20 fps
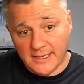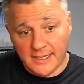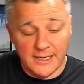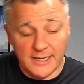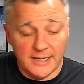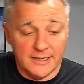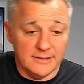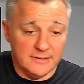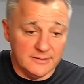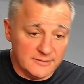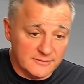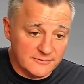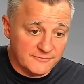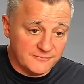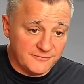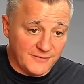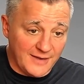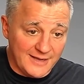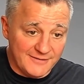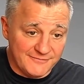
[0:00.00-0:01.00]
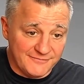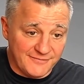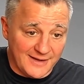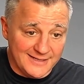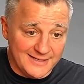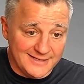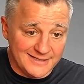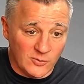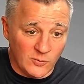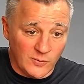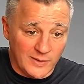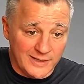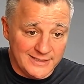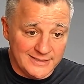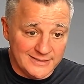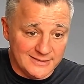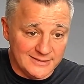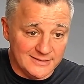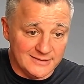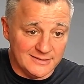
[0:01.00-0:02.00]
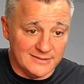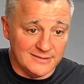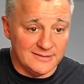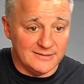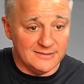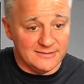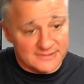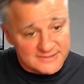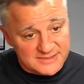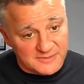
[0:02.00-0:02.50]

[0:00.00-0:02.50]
And finding a way to